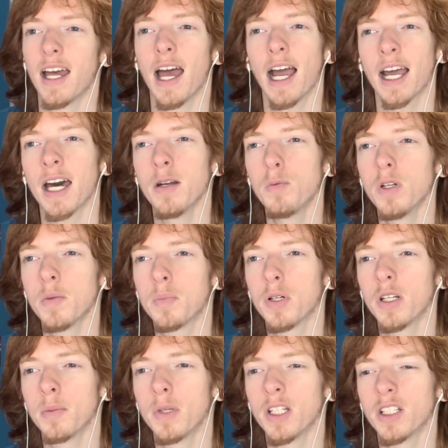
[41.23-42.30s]
I kind of want to
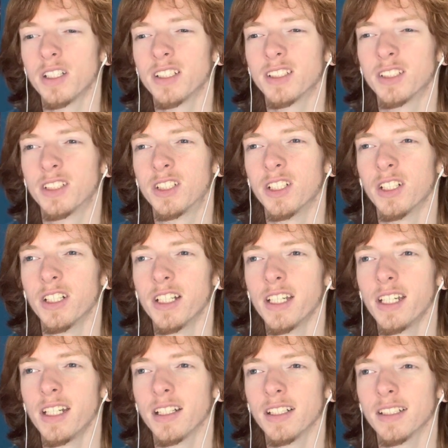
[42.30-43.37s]
put him in
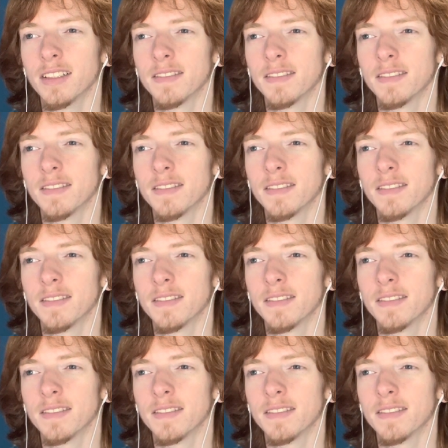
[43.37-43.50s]
good.